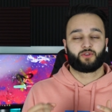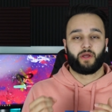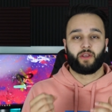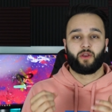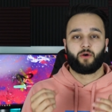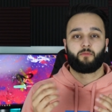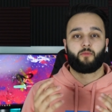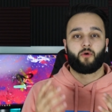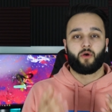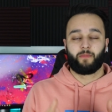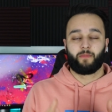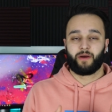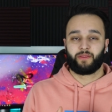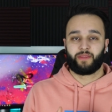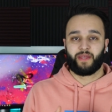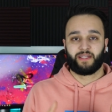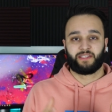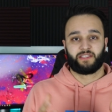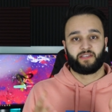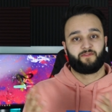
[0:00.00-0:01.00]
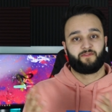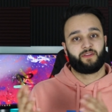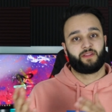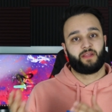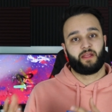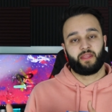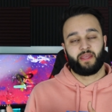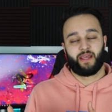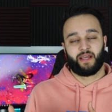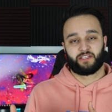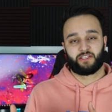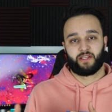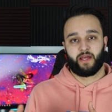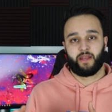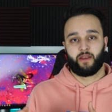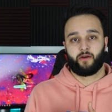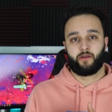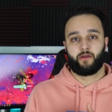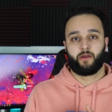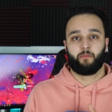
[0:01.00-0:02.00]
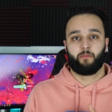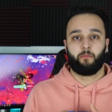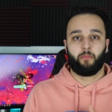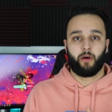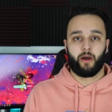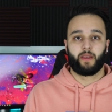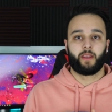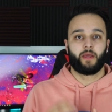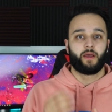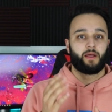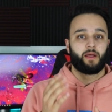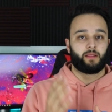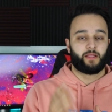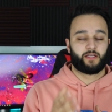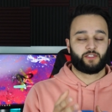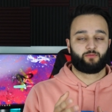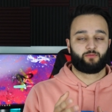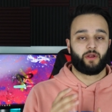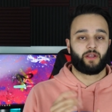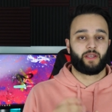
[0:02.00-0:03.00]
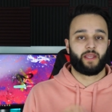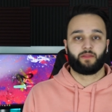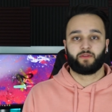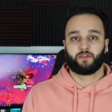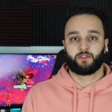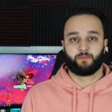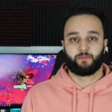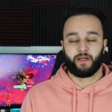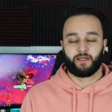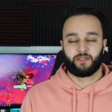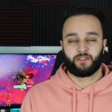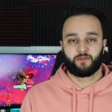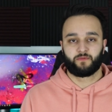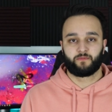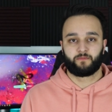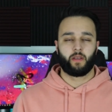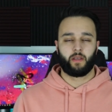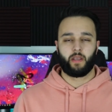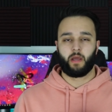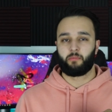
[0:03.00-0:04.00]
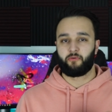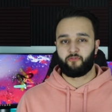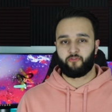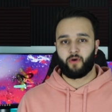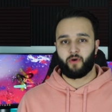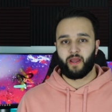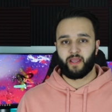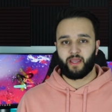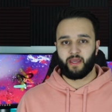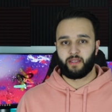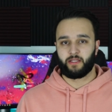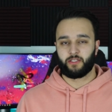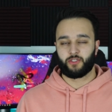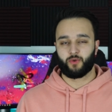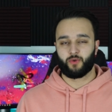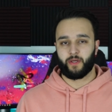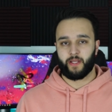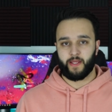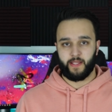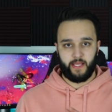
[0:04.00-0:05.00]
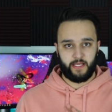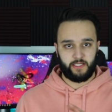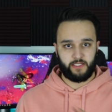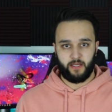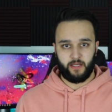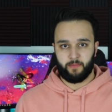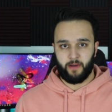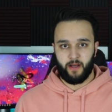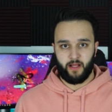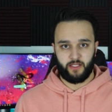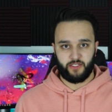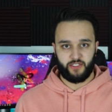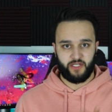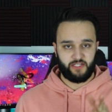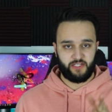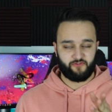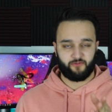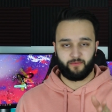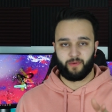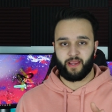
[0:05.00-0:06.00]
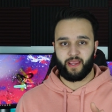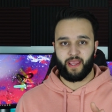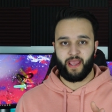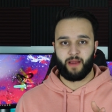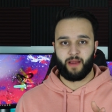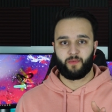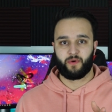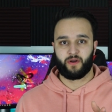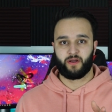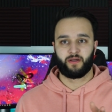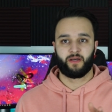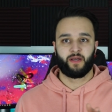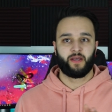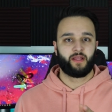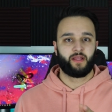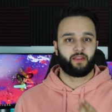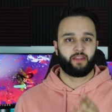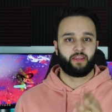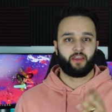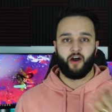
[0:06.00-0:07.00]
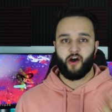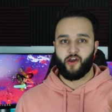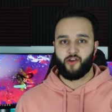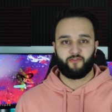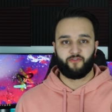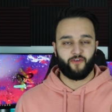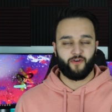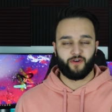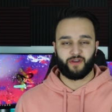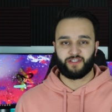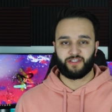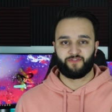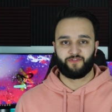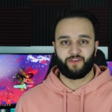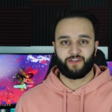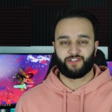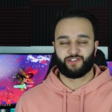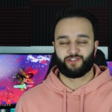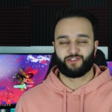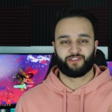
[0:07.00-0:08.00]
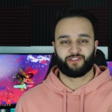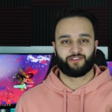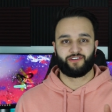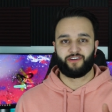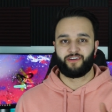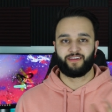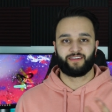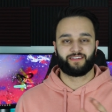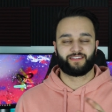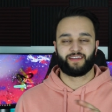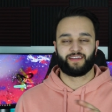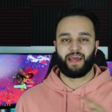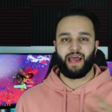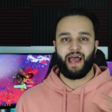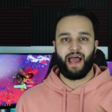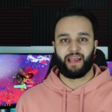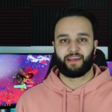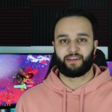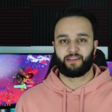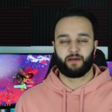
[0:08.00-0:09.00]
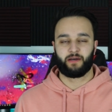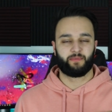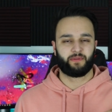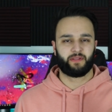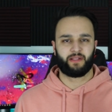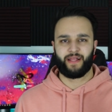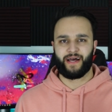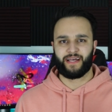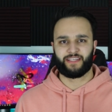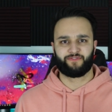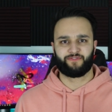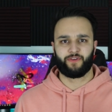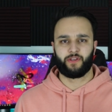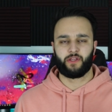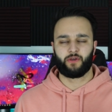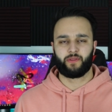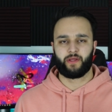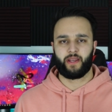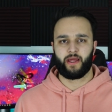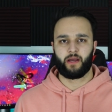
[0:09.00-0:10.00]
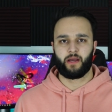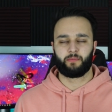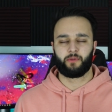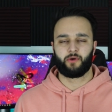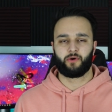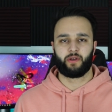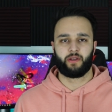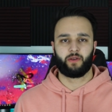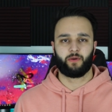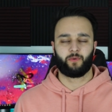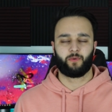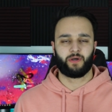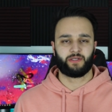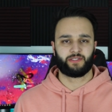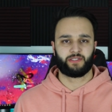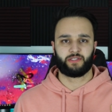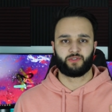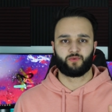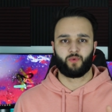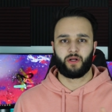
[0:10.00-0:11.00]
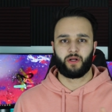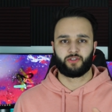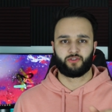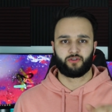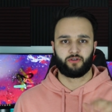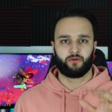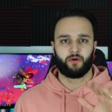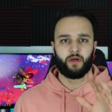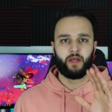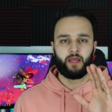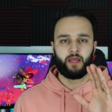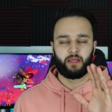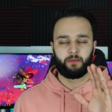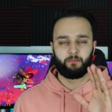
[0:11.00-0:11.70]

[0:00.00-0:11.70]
so I know more about that TV than the X900, but let's break down the specs. Now, before I get into it, I'd like to apologize for my camera. The autofocus feature is starting to act up. In the last video that I uploaded, it was as well, so